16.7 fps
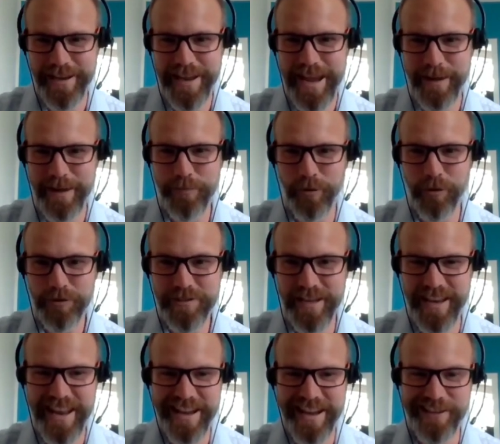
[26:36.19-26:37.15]
at
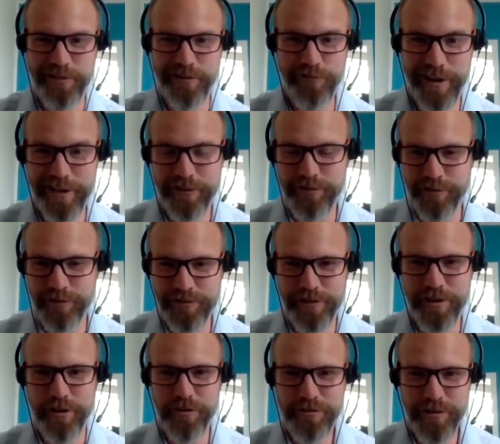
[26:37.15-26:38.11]
airports, and actually right across
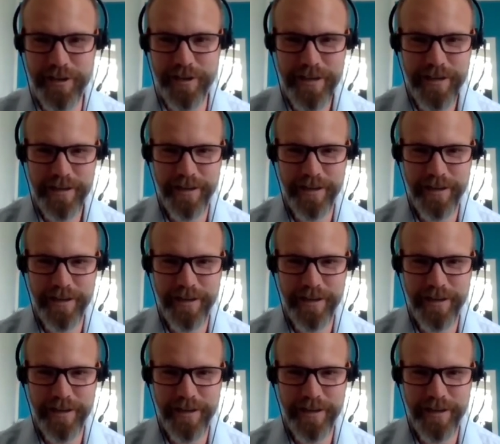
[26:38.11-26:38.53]
the country.